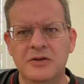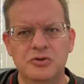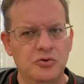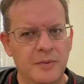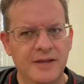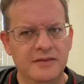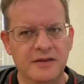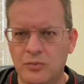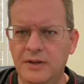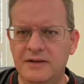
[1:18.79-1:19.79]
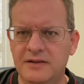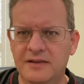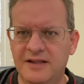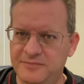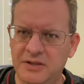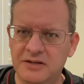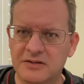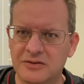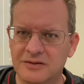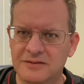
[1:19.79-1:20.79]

you may think, what? That's political.